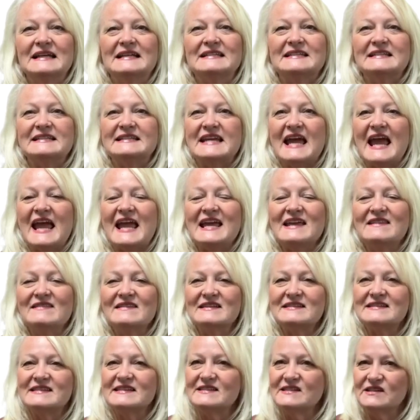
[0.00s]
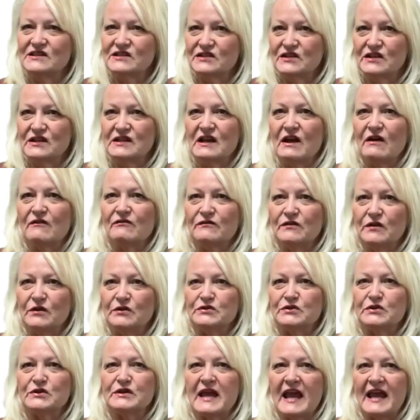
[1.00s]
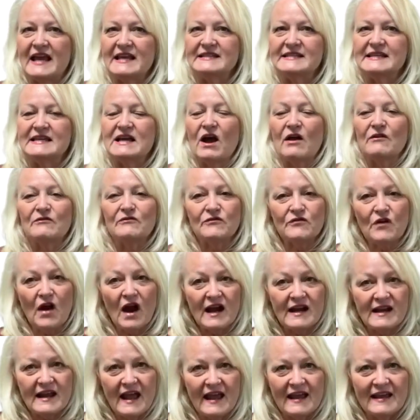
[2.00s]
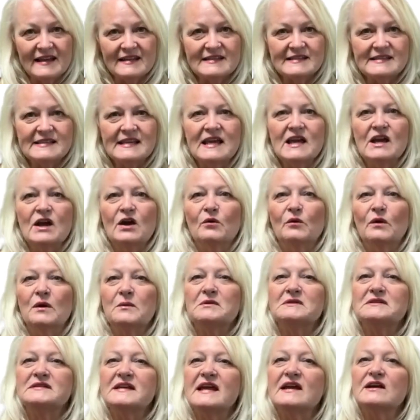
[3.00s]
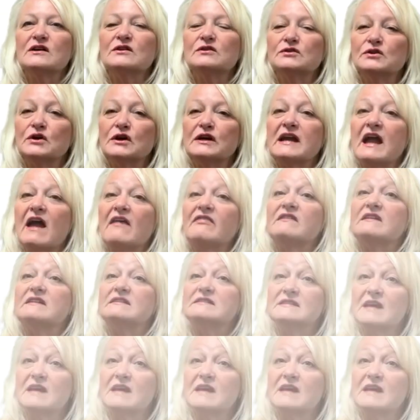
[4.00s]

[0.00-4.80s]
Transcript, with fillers: Today in this edition of Future Gazing on Fridays, we will take a look at the